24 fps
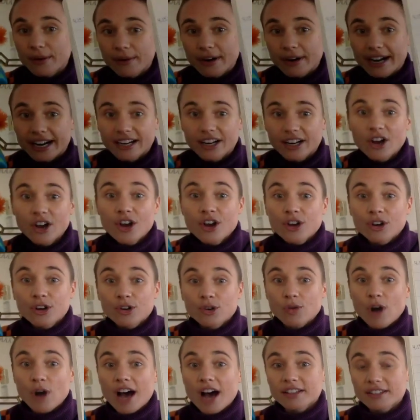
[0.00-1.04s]
word,
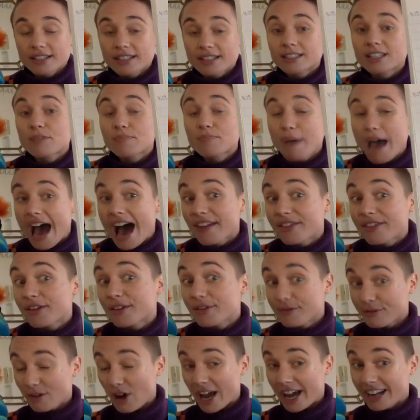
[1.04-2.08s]
crosses the path
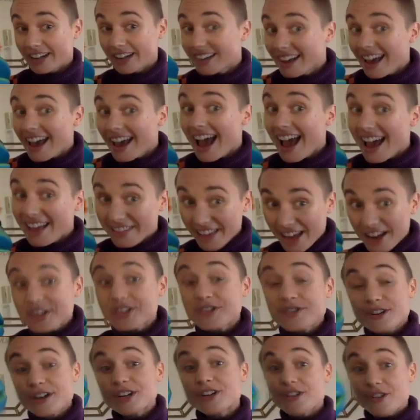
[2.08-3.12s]
of light, and then
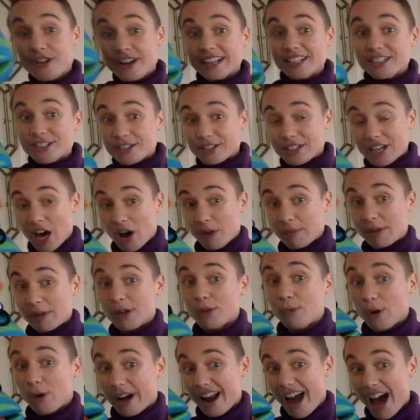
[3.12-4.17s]
you are going to tell me
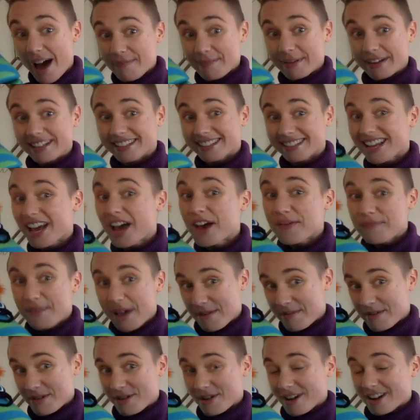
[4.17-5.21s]
what happens.
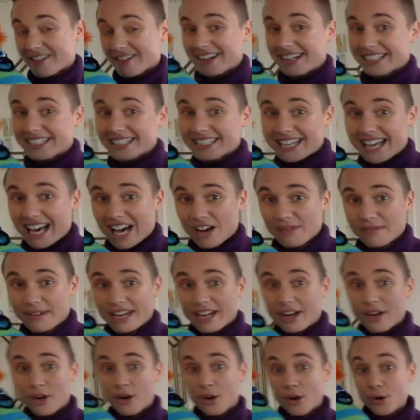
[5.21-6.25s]
Maybe you're going to tell
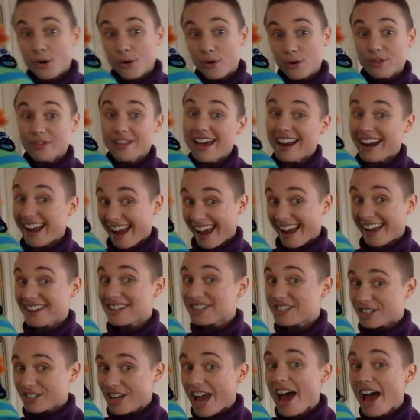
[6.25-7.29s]
me, ooh, that a
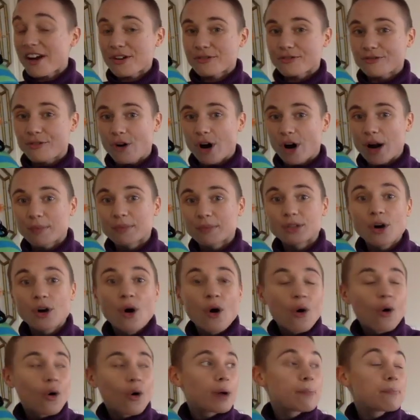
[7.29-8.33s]
shadow formed.
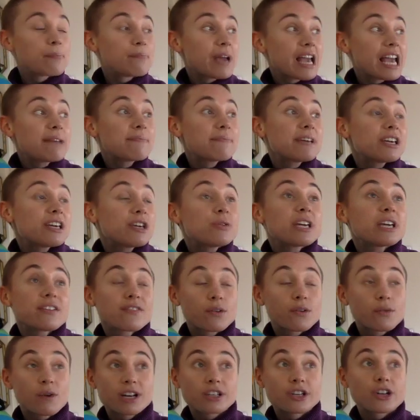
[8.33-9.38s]
Or maybe you
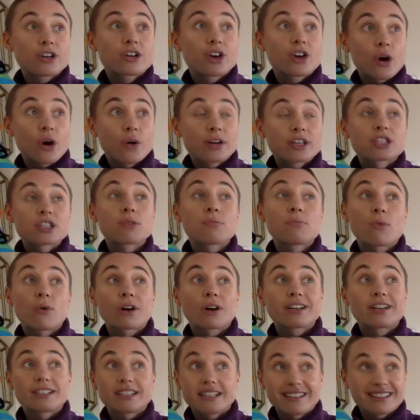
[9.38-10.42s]
even want to go into
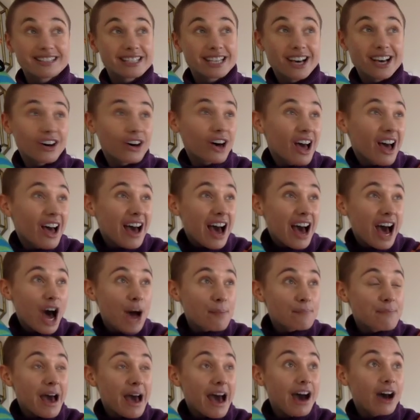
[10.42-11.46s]
more detail
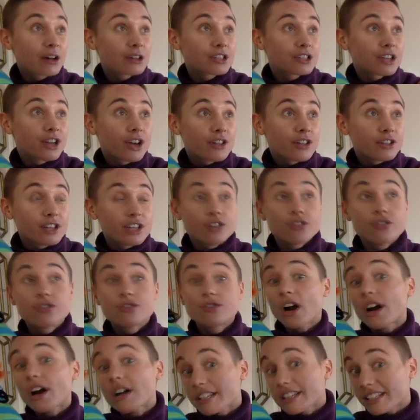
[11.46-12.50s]
about the
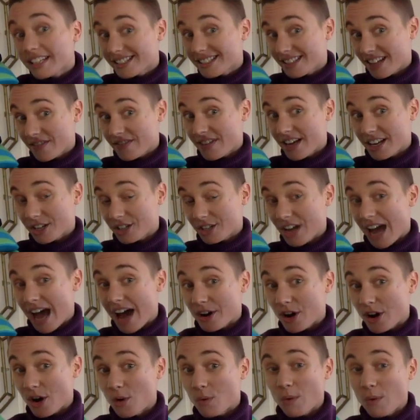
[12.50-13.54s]
darkness of that
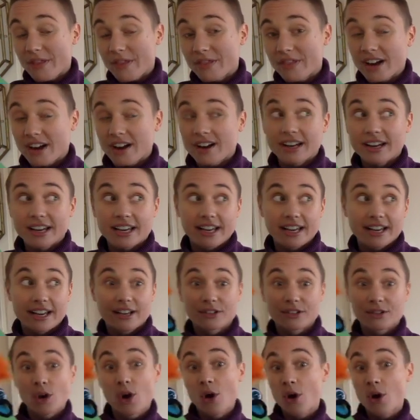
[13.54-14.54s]
shadow when there is